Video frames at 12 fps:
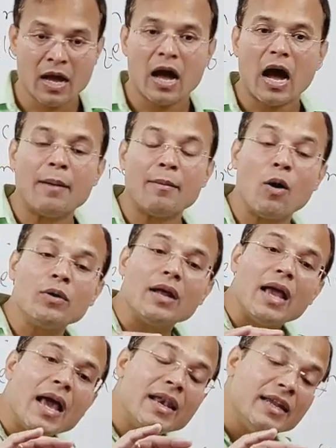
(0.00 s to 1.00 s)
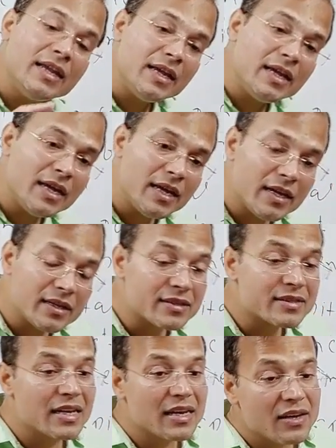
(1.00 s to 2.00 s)
about any
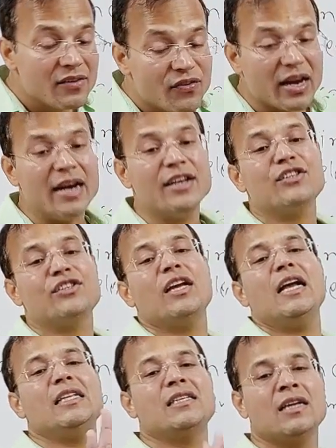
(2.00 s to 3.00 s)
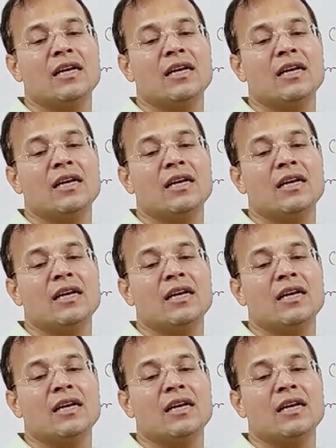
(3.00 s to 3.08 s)
significant change